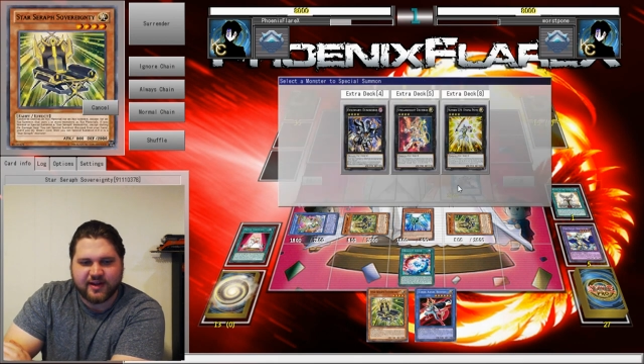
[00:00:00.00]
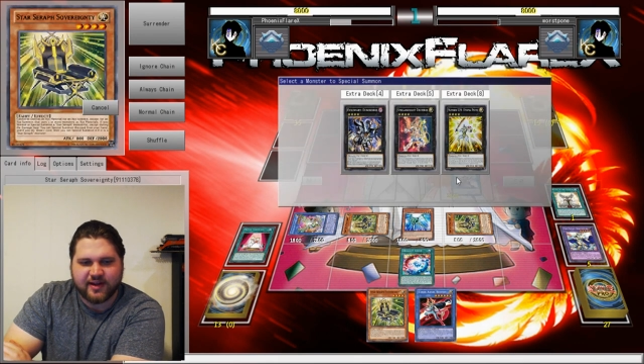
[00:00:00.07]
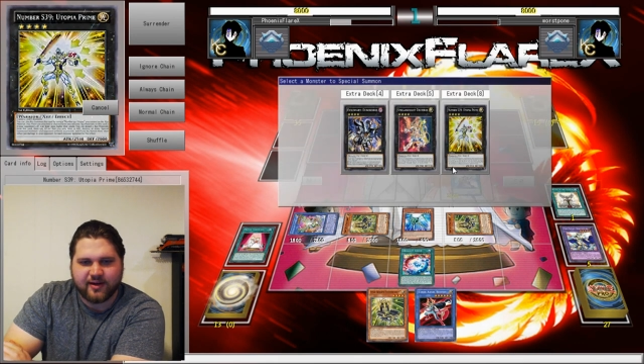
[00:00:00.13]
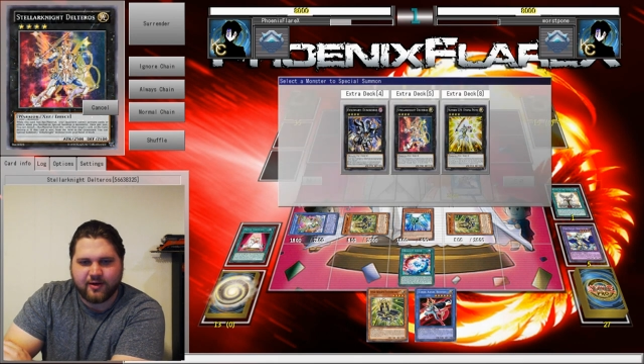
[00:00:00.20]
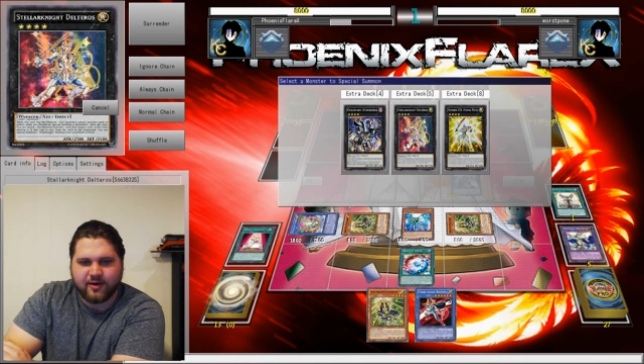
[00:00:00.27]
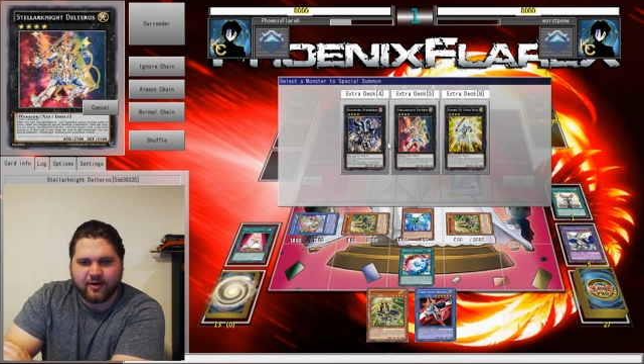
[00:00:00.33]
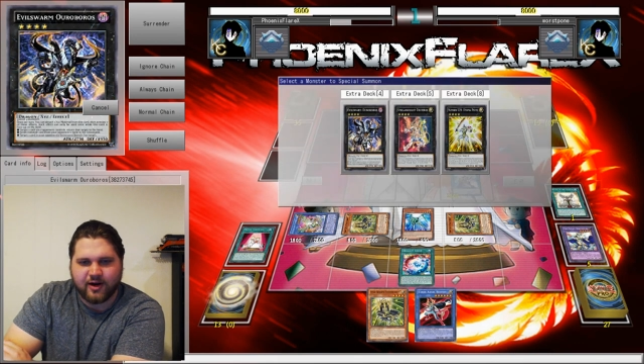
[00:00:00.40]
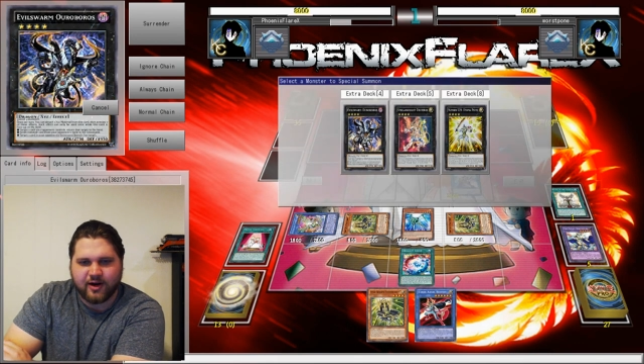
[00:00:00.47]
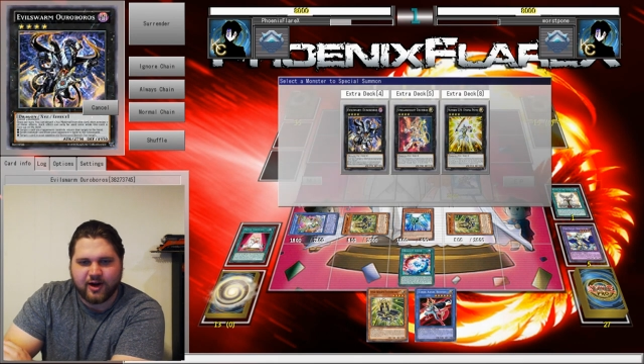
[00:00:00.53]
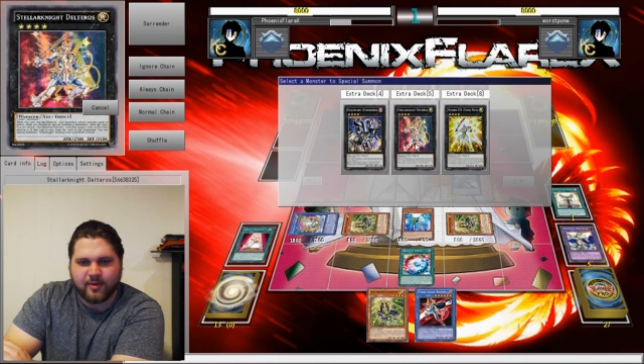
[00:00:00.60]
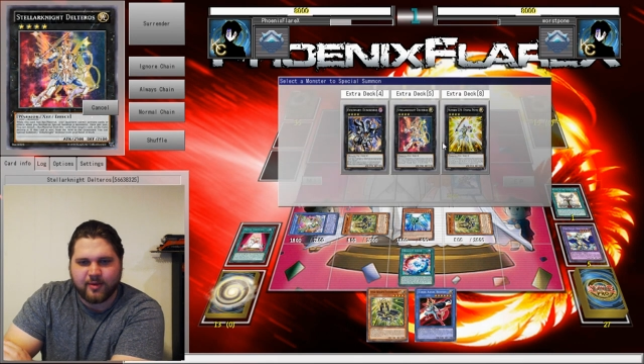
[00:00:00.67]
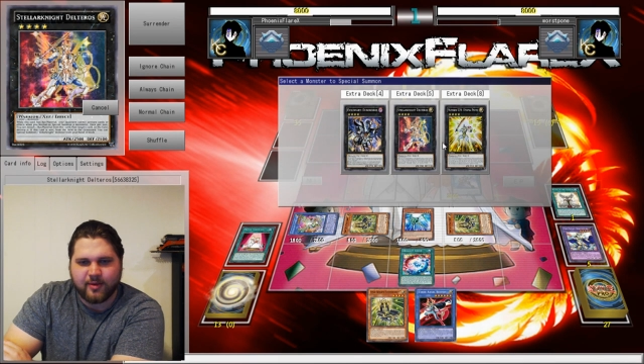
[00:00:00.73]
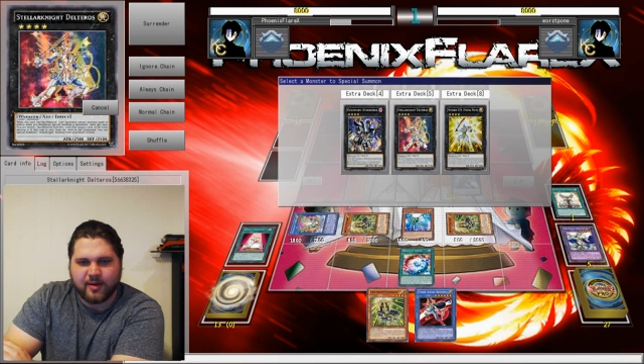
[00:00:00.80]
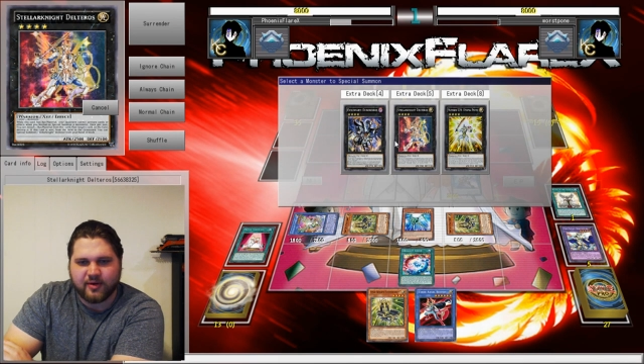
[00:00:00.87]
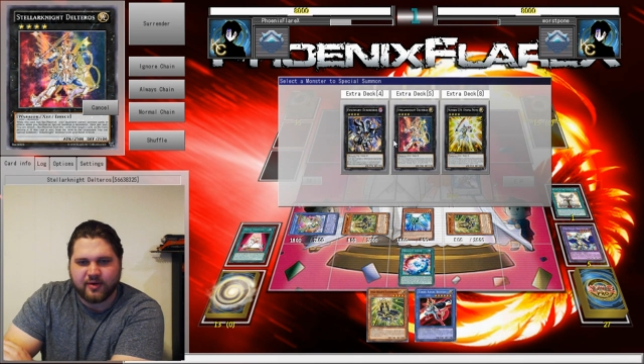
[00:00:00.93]
taking a card out of
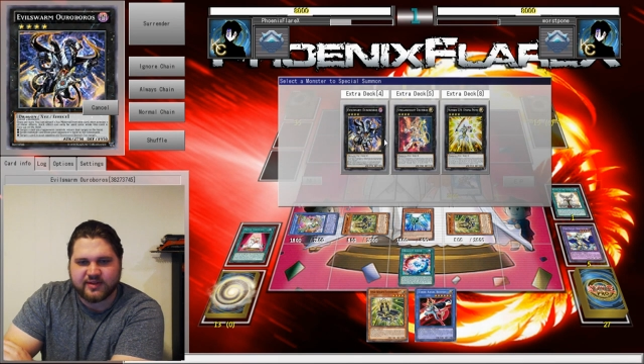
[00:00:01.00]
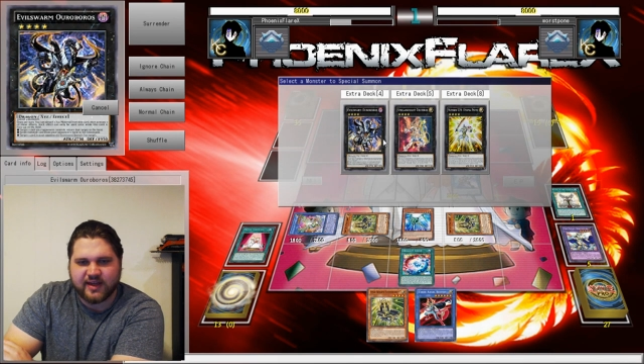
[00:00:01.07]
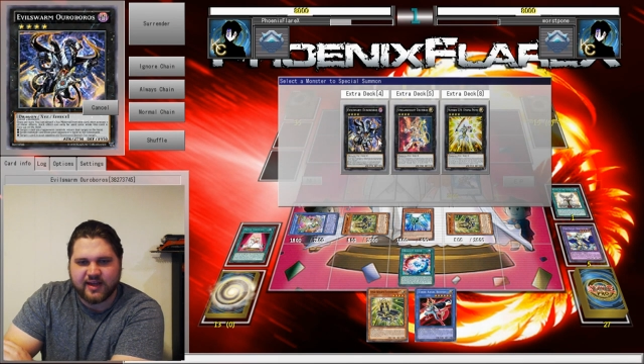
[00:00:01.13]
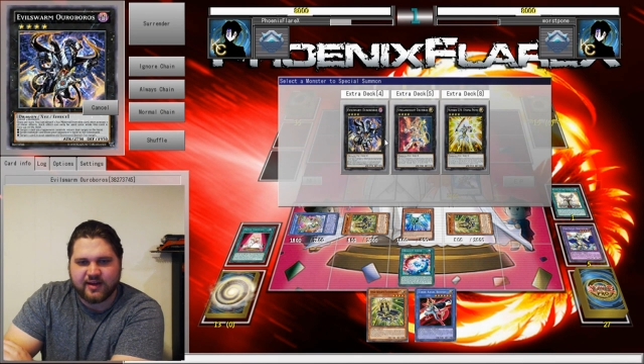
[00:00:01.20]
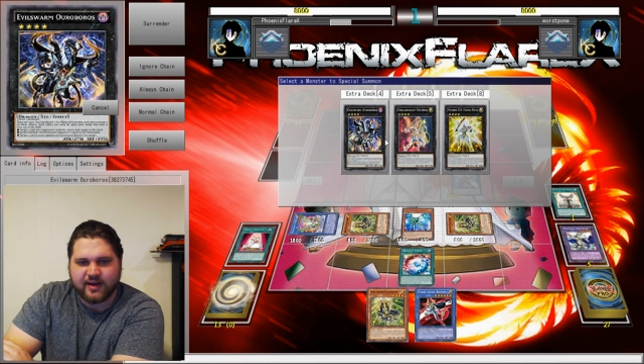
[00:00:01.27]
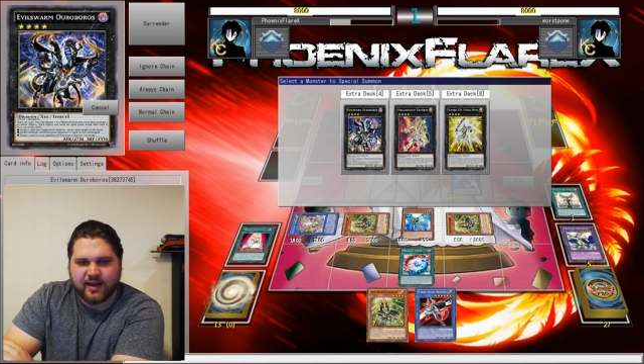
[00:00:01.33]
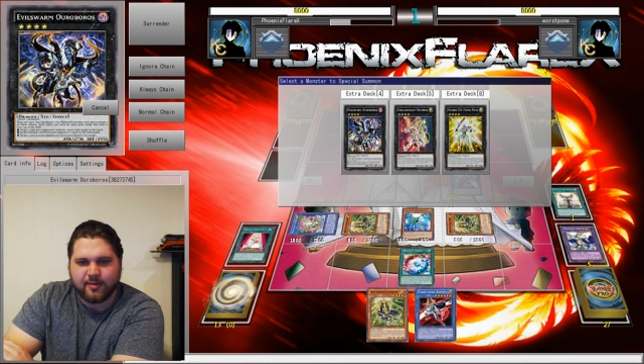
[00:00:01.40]
my opponent's hand,